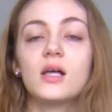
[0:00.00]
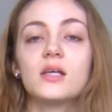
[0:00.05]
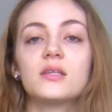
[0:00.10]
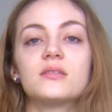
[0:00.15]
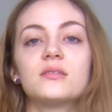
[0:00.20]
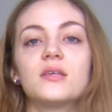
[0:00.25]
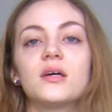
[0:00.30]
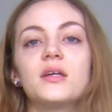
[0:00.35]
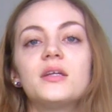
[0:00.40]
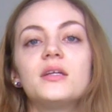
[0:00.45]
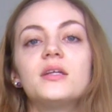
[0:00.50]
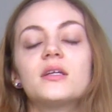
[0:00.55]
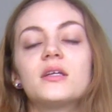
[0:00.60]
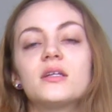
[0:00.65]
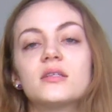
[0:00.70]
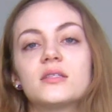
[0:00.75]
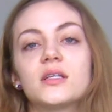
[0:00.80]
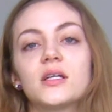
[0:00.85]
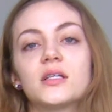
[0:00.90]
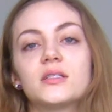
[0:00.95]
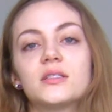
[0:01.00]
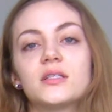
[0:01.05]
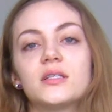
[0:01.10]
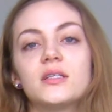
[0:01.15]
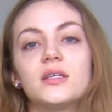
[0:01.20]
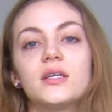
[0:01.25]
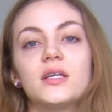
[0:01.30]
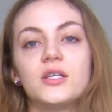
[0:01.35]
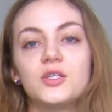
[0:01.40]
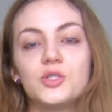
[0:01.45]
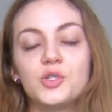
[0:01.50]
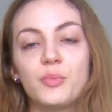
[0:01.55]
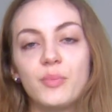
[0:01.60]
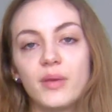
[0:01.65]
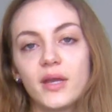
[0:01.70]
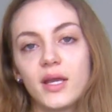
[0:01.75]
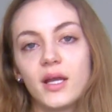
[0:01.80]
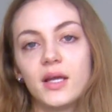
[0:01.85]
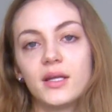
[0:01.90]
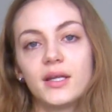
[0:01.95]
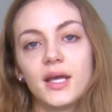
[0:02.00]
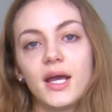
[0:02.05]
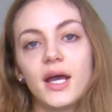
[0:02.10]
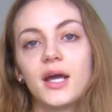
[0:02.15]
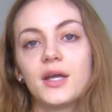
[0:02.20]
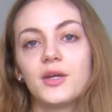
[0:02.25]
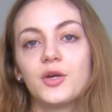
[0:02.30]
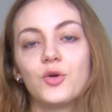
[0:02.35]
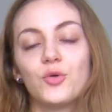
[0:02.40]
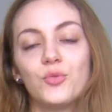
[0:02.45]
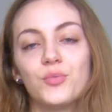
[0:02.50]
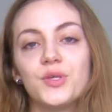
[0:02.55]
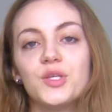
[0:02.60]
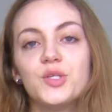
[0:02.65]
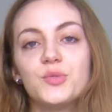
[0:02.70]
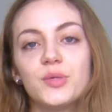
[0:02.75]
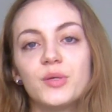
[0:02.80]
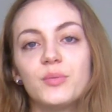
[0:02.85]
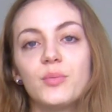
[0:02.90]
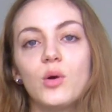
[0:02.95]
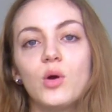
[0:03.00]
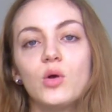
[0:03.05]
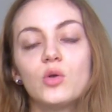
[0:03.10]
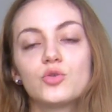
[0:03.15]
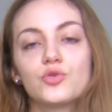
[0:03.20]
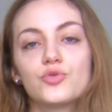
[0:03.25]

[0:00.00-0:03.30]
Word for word: A study conducted in Japan had obese people